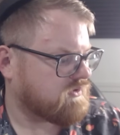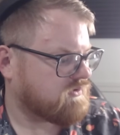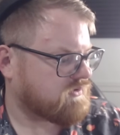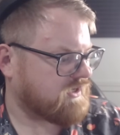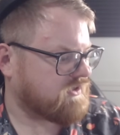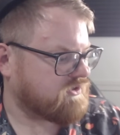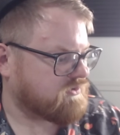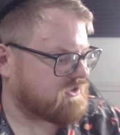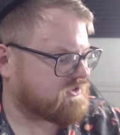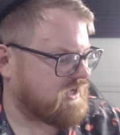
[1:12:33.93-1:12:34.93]
Okay, you
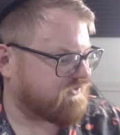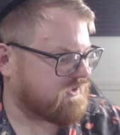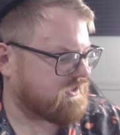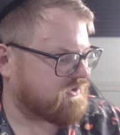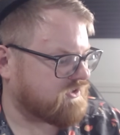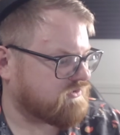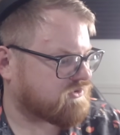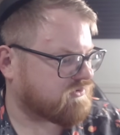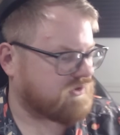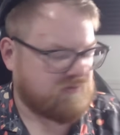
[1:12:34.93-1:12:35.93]
can definitely hear you
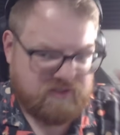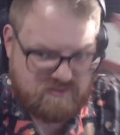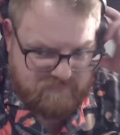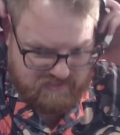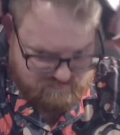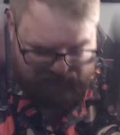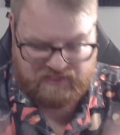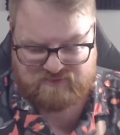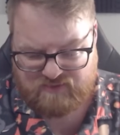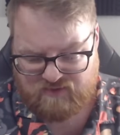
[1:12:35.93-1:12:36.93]
through the... Is my
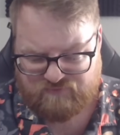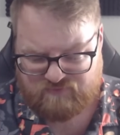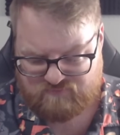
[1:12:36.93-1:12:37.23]
headset off?